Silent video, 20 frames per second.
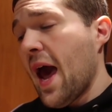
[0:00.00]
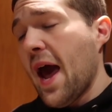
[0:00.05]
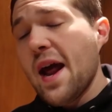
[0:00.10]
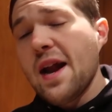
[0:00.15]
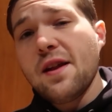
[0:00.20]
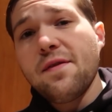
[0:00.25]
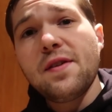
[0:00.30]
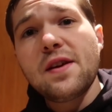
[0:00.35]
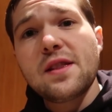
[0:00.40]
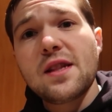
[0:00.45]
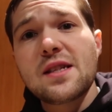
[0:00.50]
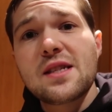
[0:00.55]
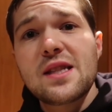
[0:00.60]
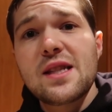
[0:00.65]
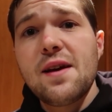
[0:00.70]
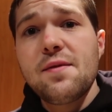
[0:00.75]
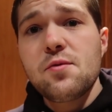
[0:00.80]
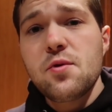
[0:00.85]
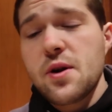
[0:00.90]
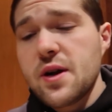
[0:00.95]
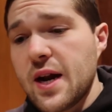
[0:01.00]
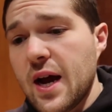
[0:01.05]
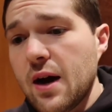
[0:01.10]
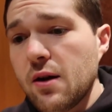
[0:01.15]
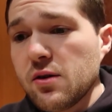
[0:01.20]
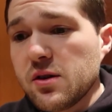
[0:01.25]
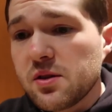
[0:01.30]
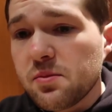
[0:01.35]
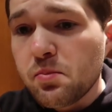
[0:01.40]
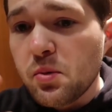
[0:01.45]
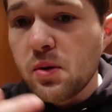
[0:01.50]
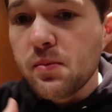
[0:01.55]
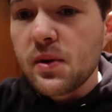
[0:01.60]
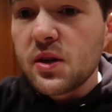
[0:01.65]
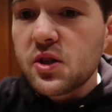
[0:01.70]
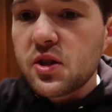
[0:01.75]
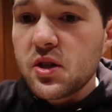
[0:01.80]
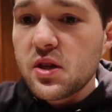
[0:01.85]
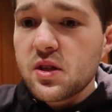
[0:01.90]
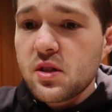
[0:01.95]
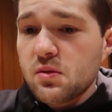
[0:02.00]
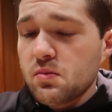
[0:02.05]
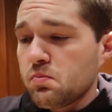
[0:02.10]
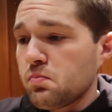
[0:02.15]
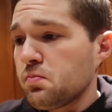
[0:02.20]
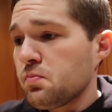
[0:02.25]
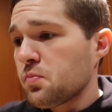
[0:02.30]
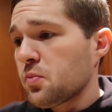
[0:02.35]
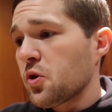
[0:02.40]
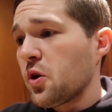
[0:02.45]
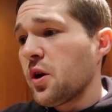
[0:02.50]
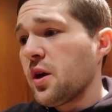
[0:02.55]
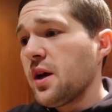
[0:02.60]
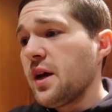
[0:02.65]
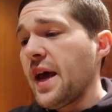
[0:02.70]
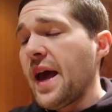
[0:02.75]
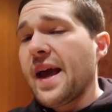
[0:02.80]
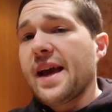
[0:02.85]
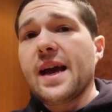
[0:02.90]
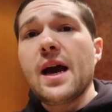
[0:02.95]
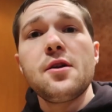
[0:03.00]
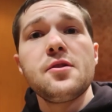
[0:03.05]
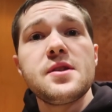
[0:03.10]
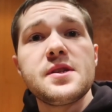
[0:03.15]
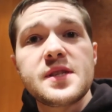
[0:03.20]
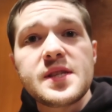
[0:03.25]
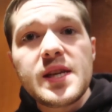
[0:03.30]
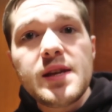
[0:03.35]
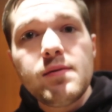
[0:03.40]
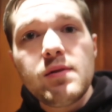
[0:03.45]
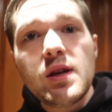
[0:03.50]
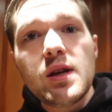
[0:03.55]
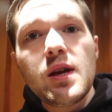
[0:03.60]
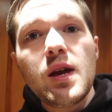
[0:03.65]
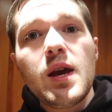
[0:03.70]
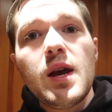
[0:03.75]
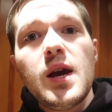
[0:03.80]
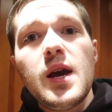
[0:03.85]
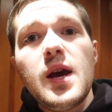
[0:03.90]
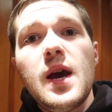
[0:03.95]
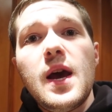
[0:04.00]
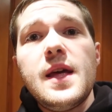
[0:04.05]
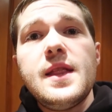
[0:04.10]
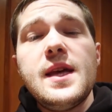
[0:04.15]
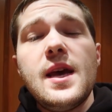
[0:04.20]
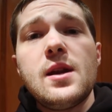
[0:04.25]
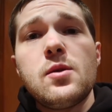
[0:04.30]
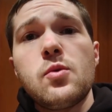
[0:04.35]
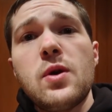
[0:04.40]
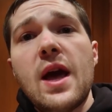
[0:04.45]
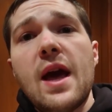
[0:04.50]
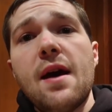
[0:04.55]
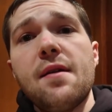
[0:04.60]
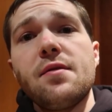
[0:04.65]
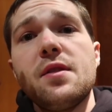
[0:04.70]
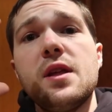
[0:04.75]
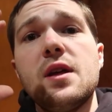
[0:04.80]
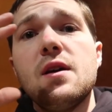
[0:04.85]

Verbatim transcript: Anything that's left right now is pretty much just going to hang out this evening. And then we have